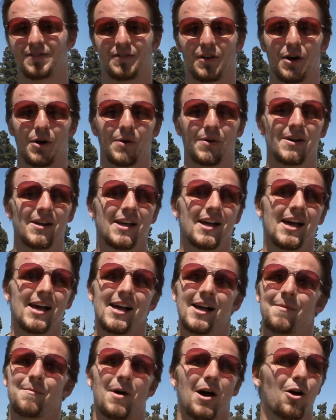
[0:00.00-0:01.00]
So
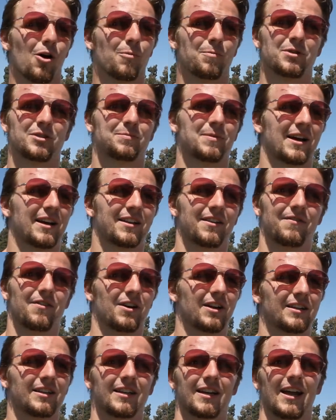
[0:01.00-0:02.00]
my whole perspective
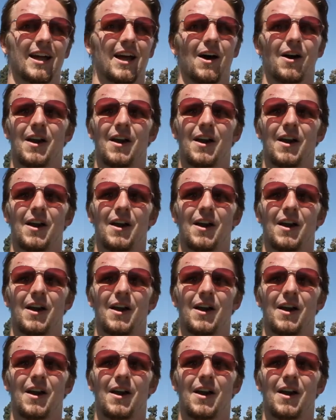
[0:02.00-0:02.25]
on